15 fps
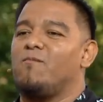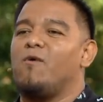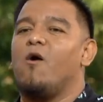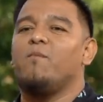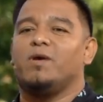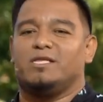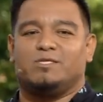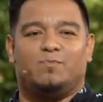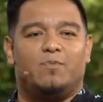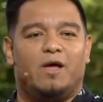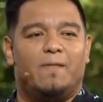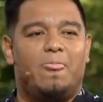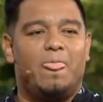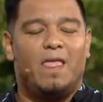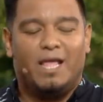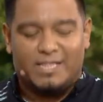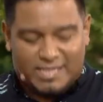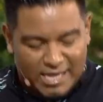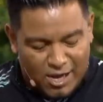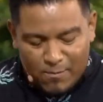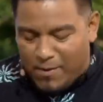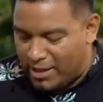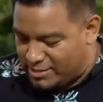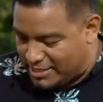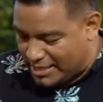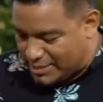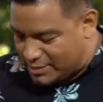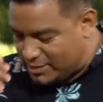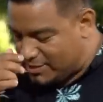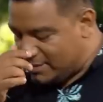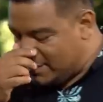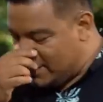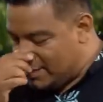moment, but think about this.